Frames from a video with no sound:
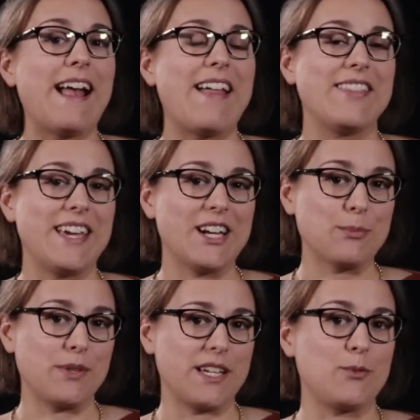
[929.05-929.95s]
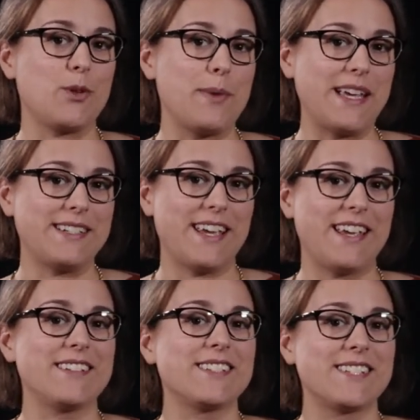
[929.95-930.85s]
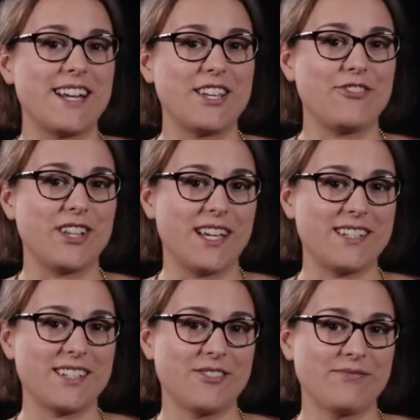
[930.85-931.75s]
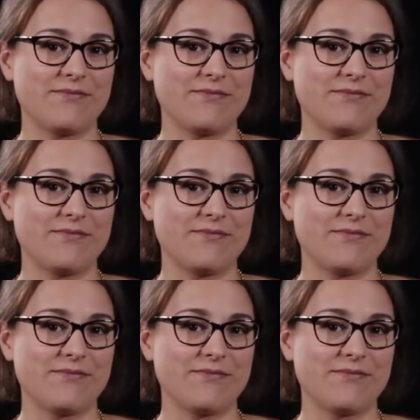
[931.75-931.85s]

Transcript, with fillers: and the airplane will maintain steady flight.